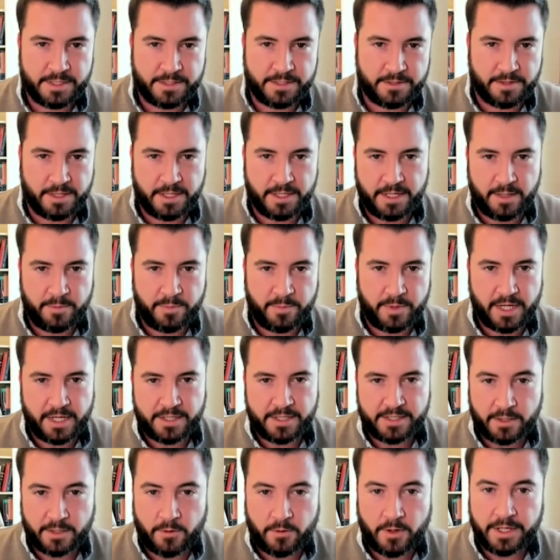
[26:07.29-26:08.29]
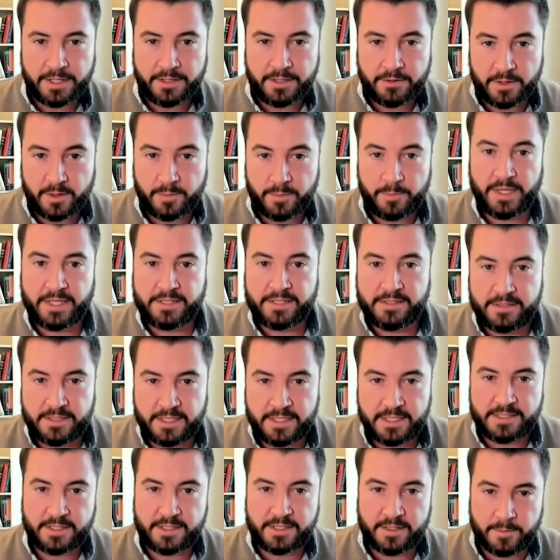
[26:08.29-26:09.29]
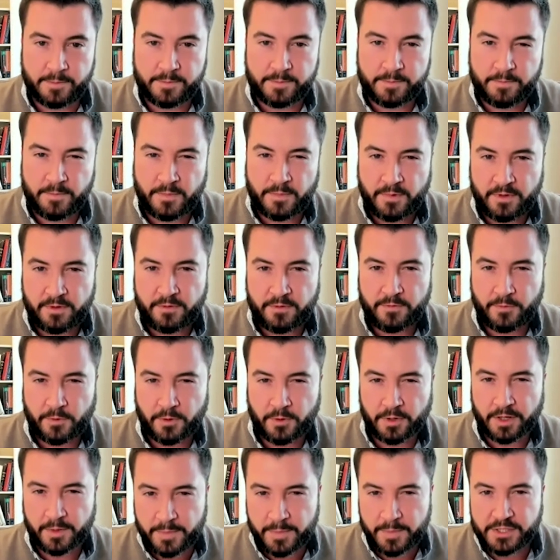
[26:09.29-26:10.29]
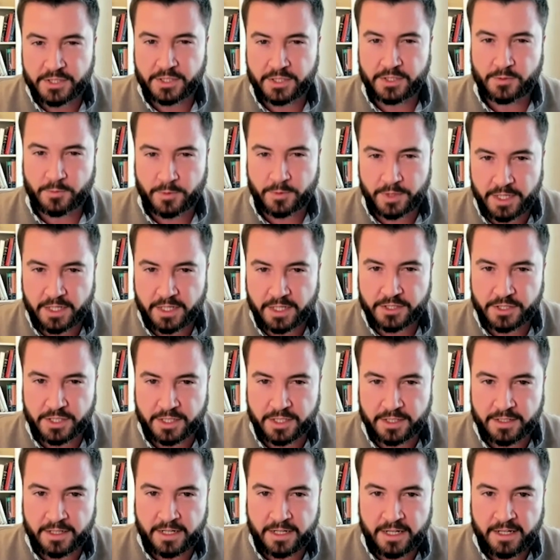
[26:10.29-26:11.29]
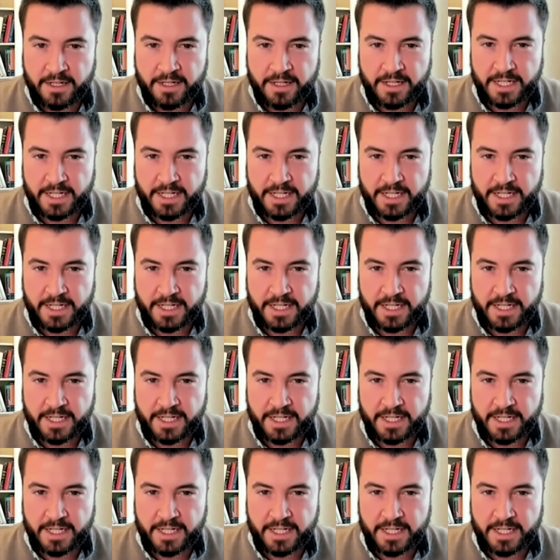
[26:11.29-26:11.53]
So then E P A is like, well, I know the best system for emissions reduction.